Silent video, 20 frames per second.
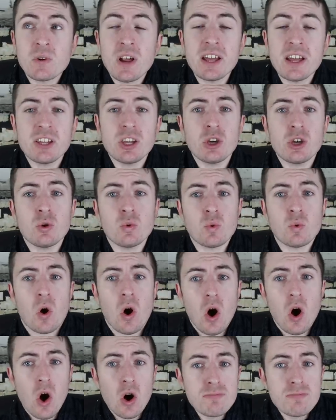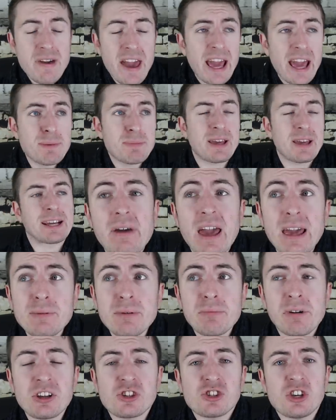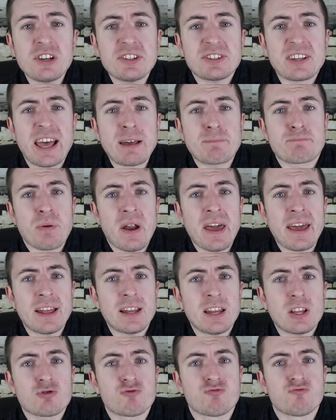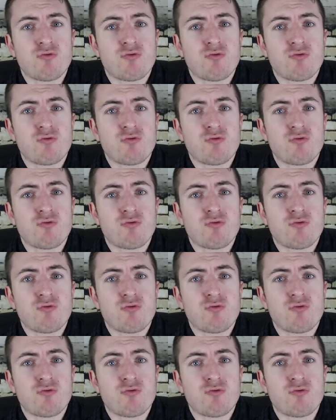when I knew. Oh, maybe. Maybe my cheesecake brain is